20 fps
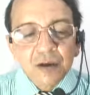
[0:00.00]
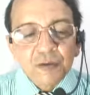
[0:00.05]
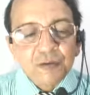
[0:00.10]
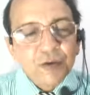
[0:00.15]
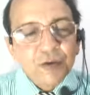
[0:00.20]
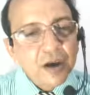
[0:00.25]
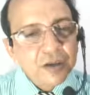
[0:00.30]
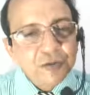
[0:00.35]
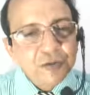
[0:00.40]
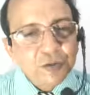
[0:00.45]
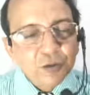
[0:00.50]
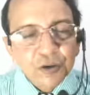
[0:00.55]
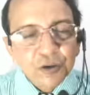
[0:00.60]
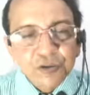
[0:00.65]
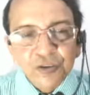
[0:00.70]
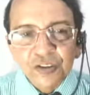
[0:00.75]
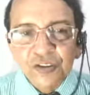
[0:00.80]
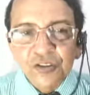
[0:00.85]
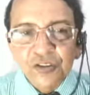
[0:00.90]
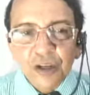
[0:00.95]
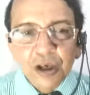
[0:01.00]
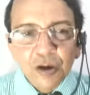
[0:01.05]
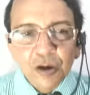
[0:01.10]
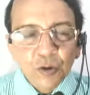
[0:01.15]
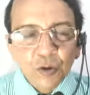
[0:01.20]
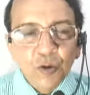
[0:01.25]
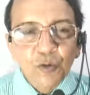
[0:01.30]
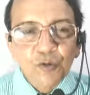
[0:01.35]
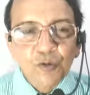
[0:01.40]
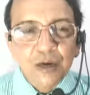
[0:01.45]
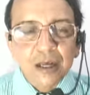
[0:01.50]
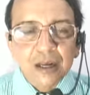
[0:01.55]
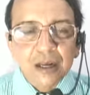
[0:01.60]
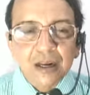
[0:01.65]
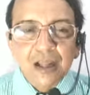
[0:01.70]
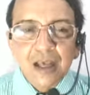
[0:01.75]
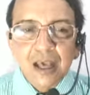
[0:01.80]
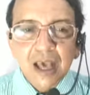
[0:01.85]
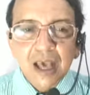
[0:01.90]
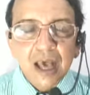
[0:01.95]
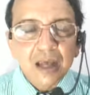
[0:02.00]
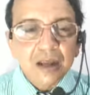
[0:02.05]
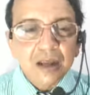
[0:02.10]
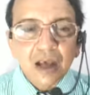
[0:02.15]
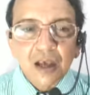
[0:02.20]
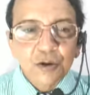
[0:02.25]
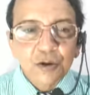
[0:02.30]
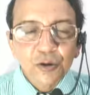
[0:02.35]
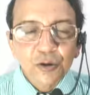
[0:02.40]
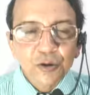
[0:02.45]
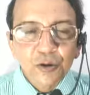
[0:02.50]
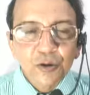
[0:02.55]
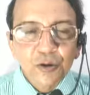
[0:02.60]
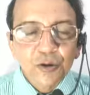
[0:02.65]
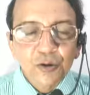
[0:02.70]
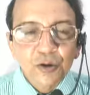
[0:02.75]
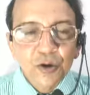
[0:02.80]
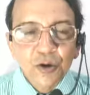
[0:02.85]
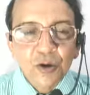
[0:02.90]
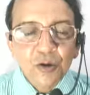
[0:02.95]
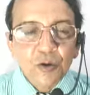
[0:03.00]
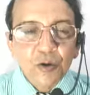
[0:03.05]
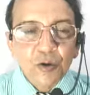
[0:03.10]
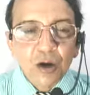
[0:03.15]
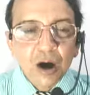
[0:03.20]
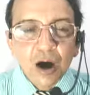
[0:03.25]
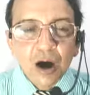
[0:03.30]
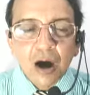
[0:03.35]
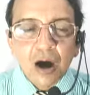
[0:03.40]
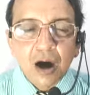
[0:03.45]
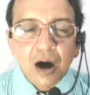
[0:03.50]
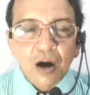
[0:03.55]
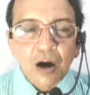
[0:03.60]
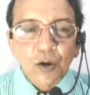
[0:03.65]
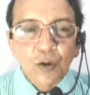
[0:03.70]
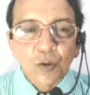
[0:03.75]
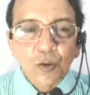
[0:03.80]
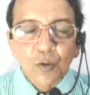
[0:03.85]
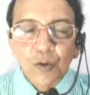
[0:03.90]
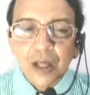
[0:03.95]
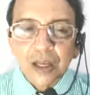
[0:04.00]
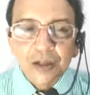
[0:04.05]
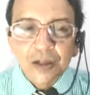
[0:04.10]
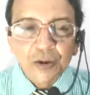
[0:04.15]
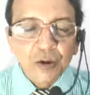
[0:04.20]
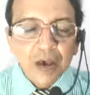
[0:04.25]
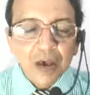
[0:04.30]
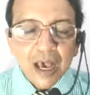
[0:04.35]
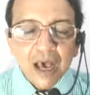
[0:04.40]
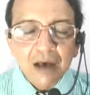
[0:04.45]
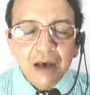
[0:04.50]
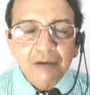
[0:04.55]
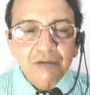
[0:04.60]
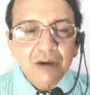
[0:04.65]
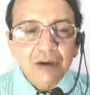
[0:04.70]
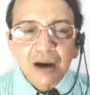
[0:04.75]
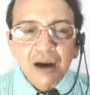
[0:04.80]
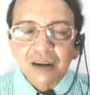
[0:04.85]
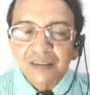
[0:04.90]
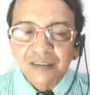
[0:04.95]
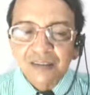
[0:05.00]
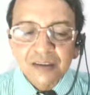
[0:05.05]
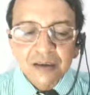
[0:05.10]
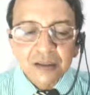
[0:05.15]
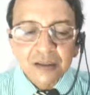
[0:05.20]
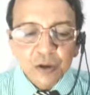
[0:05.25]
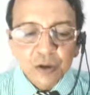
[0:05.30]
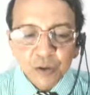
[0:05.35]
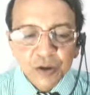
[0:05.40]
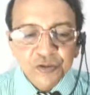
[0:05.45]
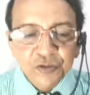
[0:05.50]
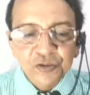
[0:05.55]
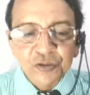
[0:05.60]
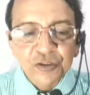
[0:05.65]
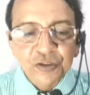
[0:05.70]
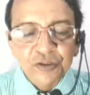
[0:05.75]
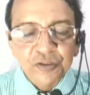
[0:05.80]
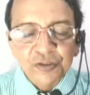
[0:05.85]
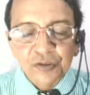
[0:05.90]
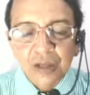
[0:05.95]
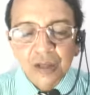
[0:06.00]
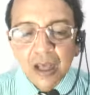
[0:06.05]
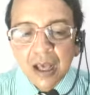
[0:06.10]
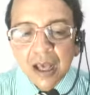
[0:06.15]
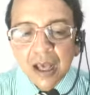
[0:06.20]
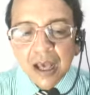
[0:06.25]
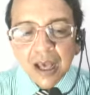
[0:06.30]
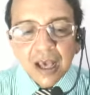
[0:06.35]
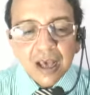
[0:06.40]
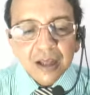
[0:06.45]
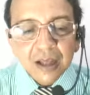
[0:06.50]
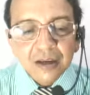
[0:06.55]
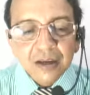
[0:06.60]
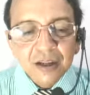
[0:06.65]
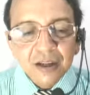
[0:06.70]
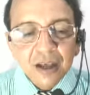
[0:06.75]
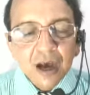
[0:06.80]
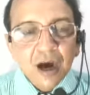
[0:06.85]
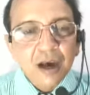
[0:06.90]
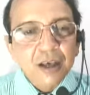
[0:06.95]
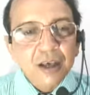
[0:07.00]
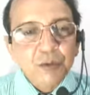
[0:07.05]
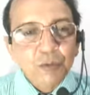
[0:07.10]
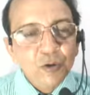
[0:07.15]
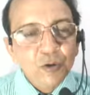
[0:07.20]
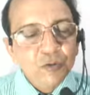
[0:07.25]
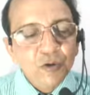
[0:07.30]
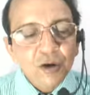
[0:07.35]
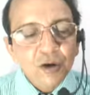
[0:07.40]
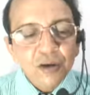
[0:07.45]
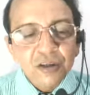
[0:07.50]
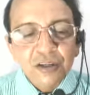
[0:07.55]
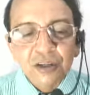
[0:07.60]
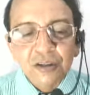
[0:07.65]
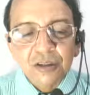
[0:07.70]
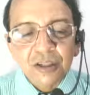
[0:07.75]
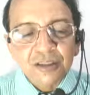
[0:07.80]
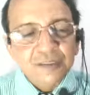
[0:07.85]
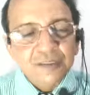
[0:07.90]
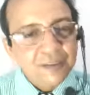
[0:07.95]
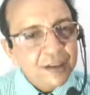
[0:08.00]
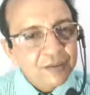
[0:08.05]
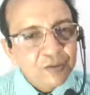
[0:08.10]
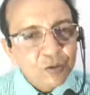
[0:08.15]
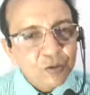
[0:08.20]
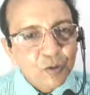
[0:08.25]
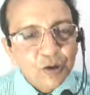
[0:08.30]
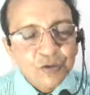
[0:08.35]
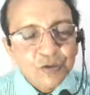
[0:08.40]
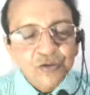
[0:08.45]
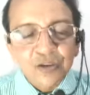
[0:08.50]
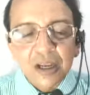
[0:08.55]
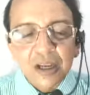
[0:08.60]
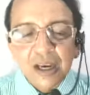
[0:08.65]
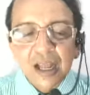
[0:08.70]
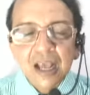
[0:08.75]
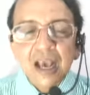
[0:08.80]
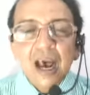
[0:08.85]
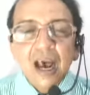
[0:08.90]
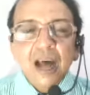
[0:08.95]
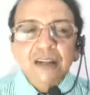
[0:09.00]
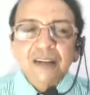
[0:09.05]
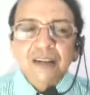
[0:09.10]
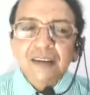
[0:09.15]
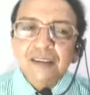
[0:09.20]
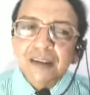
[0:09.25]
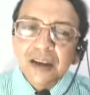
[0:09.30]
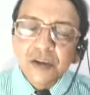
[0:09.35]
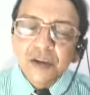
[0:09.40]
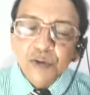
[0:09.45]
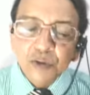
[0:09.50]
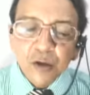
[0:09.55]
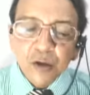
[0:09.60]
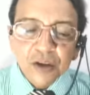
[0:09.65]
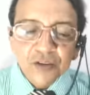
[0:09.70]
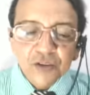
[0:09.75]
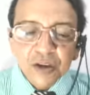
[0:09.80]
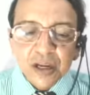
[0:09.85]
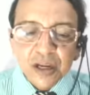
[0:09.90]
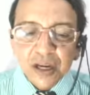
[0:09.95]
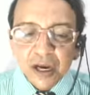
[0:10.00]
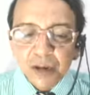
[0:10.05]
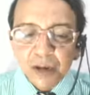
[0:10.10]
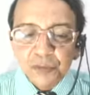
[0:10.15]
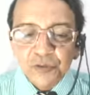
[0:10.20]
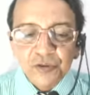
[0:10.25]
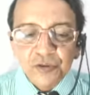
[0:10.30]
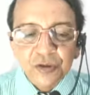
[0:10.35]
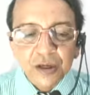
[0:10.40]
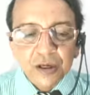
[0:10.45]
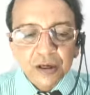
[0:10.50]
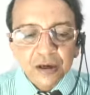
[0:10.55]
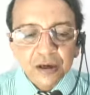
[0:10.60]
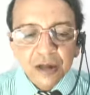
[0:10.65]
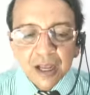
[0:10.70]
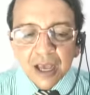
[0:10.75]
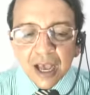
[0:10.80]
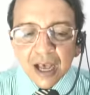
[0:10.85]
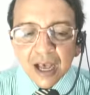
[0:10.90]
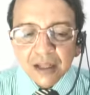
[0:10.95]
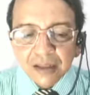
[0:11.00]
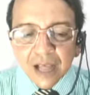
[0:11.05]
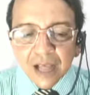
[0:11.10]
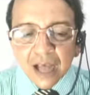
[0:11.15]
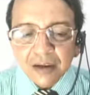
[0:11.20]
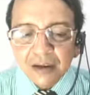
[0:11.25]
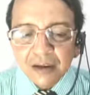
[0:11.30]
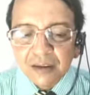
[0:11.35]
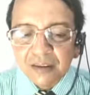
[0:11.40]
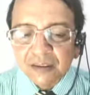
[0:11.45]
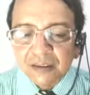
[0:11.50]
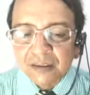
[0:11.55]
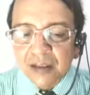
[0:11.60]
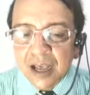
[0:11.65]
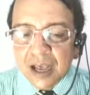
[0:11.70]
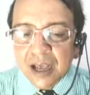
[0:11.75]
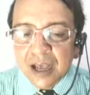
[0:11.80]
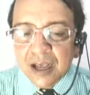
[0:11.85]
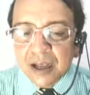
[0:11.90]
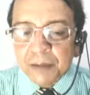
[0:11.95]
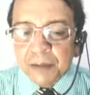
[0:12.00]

5 questions are over, and I don't know how well you have answered the questions. And I move on to the 6th question, and the 6th question comes here, and that is,